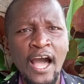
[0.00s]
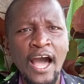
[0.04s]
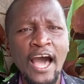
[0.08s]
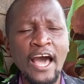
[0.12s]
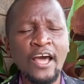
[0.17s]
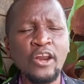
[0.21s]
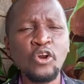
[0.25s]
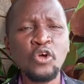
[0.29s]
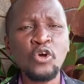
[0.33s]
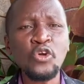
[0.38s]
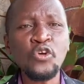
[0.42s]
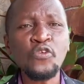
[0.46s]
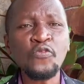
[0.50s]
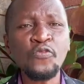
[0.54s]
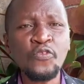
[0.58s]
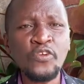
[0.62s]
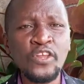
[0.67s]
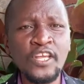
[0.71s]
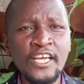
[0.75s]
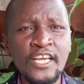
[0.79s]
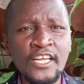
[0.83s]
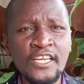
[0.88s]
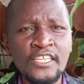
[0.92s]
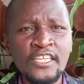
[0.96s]
A royal
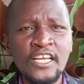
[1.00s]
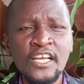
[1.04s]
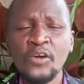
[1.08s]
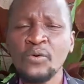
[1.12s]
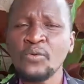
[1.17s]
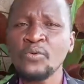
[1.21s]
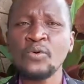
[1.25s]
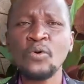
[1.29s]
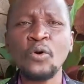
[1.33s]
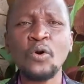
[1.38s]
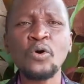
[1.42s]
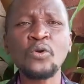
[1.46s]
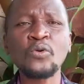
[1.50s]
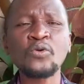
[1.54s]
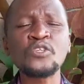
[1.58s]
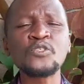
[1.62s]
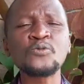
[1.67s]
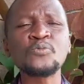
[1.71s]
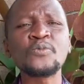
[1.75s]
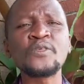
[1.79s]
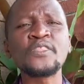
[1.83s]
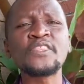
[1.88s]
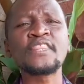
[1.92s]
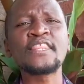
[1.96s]
friend will always
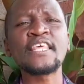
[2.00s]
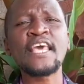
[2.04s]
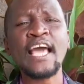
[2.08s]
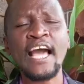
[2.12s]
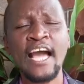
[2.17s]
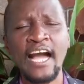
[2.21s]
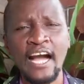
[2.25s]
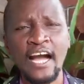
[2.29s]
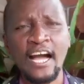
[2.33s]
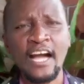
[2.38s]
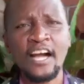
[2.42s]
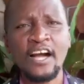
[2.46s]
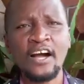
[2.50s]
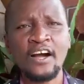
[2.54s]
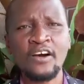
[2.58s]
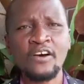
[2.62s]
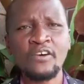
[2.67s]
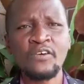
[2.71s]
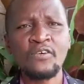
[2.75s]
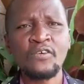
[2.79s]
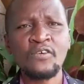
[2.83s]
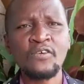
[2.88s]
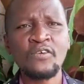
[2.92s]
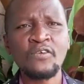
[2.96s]
be there
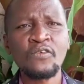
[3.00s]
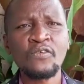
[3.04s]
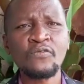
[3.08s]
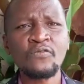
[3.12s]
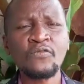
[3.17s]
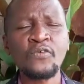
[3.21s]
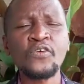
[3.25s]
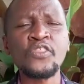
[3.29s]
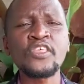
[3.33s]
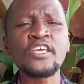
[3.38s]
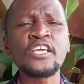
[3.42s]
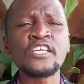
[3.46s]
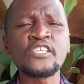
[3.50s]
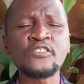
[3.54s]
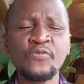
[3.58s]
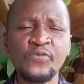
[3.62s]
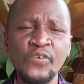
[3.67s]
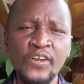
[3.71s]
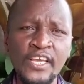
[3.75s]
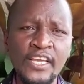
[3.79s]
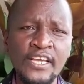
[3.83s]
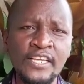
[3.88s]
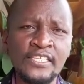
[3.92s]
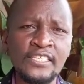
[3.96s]
for his
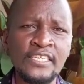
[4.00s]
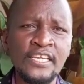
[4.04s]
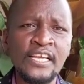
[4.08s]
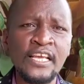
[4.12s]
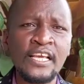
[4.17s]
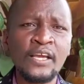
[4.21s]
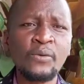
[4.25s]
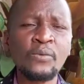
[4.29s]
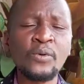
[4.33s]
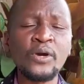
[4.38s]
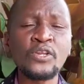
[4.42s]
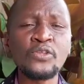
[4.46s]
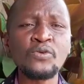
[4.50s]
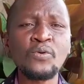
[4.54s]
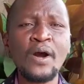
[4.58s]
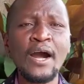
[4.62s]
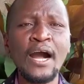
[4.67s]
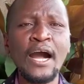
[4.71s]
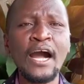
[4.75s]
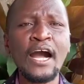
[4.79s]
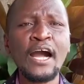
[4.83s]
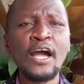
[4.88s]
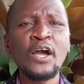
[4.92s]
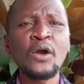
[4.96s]
friend. When you
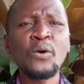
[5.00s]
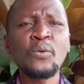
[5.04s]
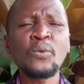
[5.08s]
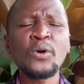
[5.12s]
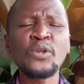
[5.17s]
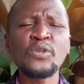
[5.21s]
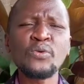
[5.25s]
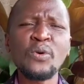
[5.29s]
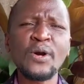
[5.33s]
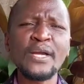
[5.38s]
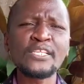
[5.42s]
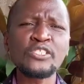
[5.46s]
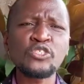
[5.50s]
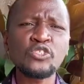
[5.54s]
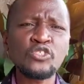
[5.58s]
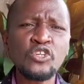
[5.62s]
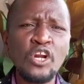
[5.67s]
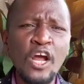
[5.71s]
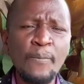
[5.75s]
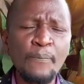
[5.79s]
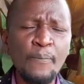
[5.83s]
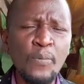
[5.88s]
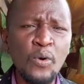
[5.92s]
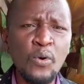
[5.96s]
are in
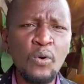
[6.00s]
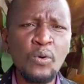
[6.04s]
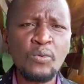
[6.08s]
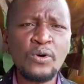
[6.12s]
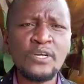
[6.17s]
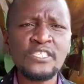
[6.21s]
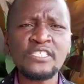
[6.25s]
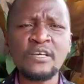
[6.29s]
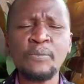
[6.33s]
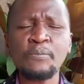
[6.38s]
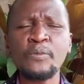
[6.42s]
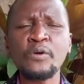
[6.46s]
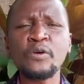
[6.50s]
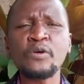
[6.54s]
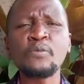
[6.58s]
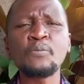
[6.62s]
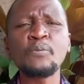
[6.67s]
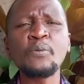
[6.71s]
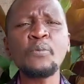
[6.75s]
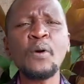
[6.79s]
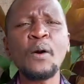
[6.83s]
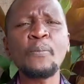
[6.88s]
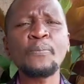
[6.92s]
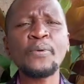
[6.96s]
trouble, when
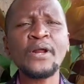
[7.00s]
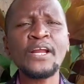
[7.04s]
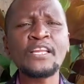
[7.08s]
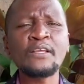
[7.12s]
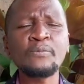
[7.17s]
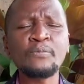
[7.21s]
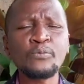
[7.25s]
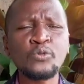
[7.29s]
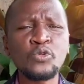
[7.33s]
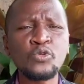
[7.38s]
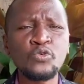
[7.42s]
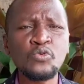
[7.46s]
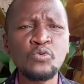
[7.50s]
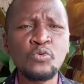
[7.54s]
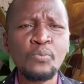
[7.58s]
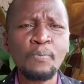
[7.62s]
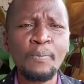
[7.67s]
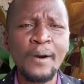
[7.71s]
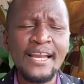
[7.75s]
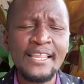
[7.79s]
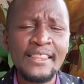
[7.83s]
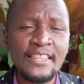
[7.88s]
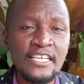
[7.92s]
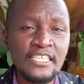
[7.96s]
people are planning to do
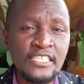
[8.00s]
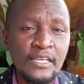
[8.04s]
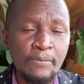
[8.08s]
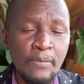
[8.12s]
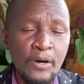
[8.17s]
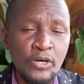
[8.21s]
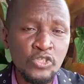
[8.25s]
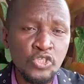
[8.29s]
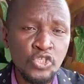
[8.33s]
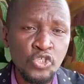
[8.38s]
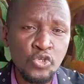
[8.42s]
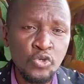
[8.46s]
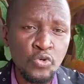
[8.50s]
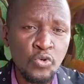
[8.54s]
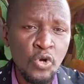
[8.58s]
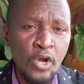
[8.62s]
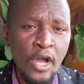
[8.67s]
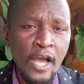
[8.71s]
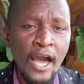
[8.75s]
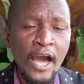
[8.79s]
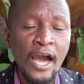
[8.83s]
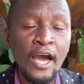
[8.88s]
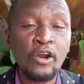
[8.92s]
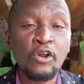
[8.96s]
bad things about you,
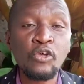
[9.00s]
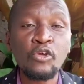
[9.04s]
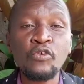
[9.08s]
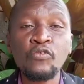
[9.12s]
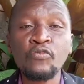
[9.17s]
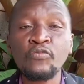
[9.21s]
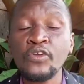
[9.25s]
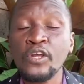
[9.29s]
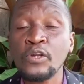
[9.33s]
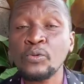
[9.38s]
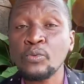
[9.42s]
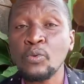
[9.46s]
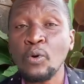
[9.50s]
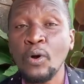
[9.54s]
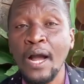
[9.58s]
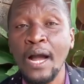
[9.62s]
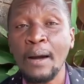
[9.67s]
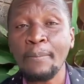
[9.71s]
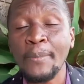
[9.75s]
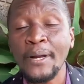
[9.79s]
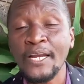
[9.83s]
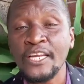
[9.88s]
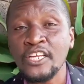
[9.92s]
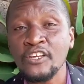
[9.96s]
a royal friend will
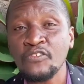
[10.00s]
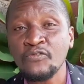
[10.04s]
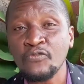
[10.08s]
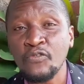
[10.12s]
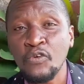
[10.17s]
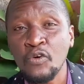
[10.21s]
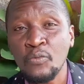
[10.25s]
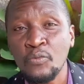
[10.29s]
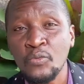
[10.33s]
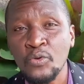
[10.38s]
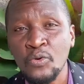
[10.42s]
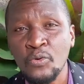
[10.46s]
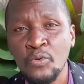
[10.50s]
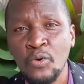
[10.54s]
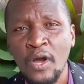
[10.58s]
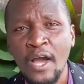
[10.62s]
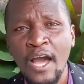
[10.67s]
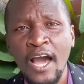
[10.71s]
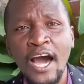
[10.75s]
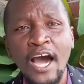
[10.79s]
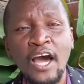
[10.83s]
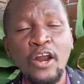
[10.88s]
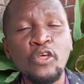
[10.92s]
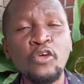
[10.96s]
come and inform you.
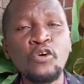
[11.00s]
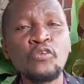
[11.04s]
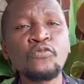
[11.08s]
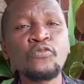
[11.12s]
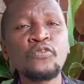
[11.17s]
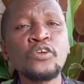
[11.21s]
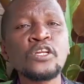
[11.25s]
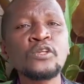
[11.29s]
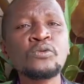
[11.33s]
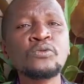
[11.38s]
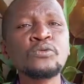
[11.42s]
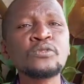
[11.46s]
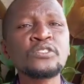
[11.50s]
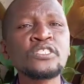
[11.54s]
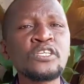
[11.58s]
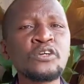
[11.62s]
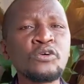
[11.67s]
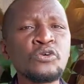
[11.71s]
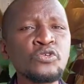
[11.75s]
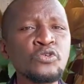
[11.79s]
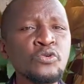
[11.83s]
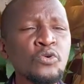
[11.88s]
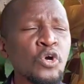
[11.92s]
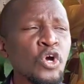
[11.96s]
A royal friend will
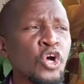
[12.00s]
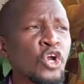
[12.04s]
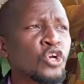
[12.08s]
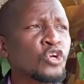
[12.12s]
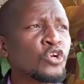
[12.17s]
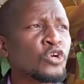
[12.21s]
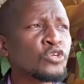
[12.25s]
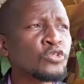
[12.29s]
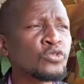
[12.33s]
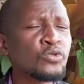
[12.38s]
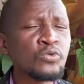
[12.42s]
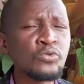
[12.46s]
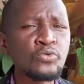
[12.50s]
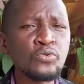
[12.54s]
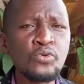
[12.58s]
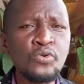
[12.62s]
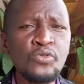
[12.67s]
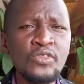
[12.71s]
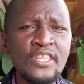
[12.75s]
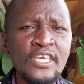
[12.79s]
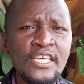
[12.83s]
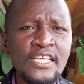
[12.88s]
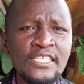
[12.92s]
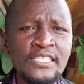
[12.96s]
tell you, don't do
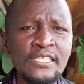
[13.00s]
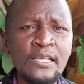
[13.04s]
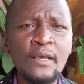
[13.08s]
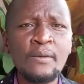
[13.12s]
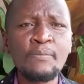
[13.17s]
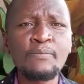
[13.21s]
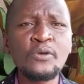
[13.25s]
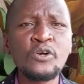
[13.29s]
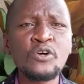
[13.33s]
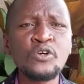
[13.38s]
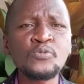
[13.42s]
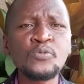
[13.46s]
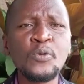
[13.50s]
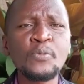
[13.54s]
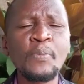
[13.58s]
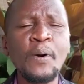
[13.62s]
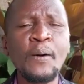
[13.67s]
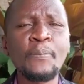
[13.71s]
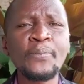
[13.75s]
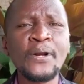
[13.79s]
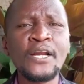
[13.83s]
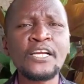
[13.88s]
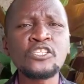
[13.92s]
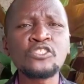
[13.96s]
this because people
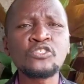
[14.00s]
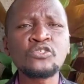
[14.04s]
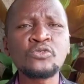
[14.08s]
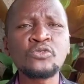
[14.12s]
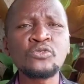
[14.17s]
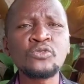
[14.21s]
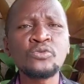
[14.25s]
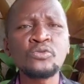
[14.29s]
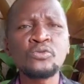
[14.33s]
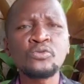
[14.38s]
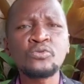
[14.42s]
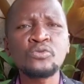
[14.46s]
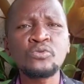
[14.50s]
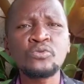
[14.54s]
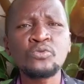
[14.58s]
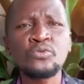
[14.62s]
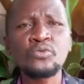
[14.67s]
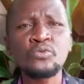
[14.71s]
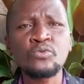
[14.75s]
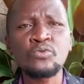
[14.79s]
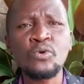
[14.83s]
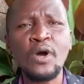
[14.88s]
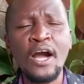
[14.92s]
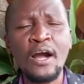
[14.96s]
are planning
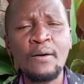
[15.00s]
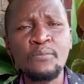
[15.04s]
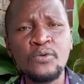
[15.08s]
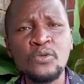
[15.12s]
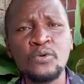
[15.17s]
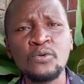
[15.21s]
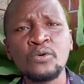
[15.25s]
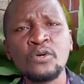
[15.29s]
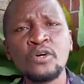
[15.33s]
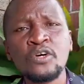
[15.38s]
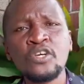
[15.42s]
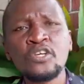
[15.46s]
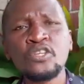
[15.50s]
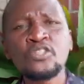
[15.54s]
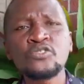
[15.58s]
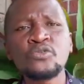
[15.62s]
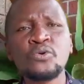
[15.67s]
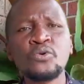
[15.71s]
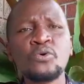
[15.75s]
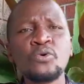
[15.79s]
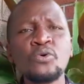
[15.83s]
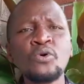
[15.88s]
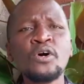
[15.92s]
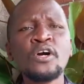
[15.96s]
to harm you.
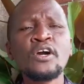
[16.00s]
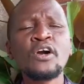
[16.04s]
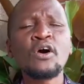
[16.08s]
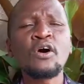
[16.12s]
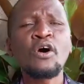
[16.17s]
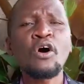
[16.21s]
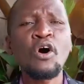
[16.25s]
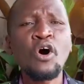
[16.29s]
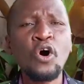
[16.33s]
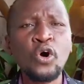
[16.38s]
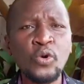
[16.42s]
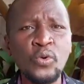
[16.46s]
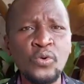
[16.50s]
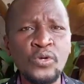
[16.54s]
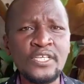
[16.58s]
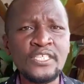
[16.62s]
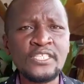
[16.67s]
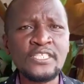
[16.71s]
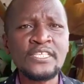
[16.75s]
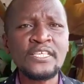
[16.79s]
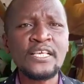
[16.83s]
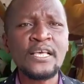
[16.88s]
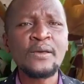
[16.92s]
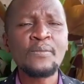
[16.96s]
So
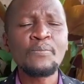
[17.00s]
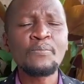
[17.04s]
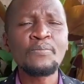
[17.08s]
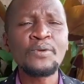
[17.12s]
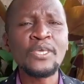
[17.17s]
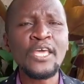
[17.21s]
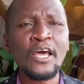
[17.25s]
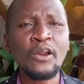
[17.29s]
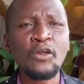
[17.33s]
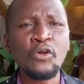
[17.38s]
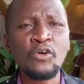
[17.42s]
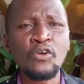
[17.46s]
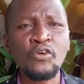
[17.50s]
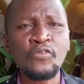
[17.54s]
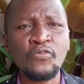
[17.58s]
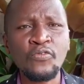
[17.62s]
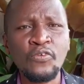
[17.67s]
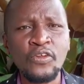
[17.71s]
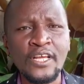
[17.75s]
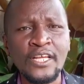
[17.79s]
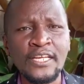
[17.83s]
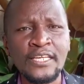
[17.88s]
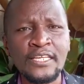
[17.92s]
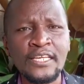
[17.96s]
always be a royal
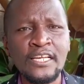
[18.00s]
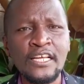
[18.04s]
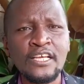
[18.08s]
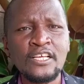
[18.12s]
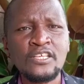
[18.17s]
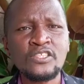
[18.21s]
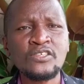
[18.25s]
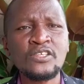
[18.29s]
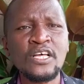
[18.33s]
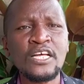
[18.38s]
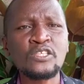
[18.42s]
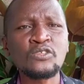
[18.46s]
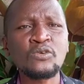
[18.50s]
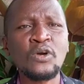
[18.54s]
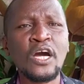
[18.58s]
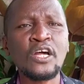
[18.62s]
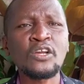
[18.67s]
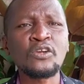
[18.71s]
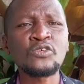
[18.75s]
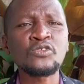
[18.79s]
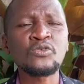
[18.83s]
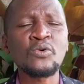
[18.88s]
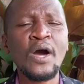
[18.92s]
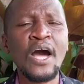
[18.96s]
friend so that you can
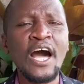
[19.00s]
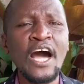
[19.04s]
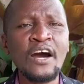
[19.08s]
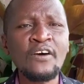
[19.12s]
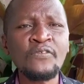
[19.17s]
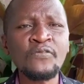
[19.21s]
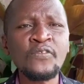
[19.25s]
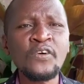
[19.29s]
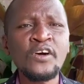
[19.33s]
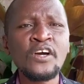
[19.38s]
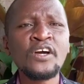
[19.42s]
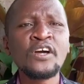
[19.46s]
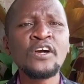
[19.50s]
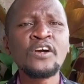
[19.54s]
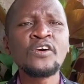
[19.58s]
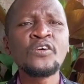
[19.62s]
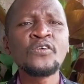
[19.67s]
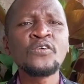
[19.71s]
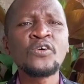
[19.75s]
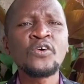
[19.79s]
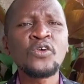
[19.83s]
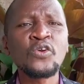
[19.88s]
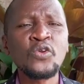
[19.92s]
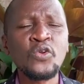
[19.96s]
also have
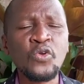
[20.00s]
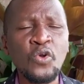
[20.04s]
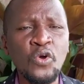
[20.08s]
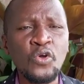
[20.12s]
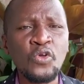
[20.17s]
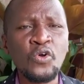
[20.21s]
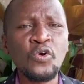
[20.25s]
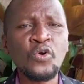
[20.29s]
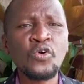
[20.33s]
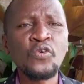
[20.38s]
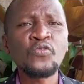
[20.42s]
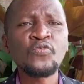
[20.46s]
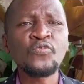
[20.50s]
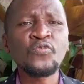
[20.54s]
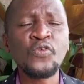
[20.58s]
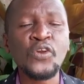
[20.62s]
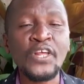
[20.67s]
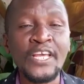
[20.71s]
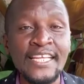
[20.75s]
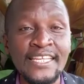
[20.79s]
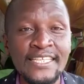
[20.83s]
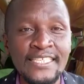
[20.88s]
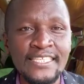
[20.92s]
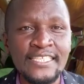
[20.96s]
royal
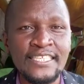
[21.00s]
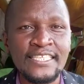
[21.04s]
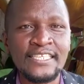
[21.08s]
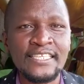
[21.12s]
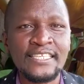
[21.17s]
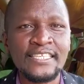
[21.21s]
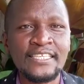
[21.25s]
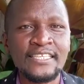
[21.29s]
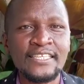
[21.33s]
friends.